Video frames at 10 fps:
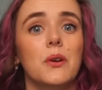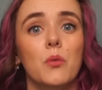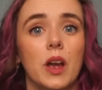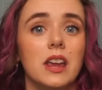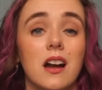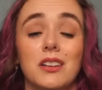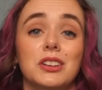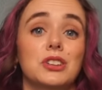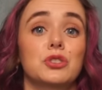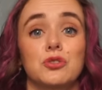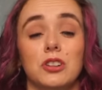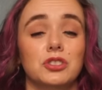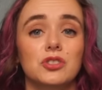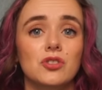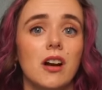away on a
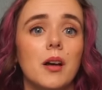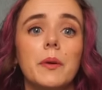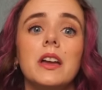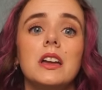construction job,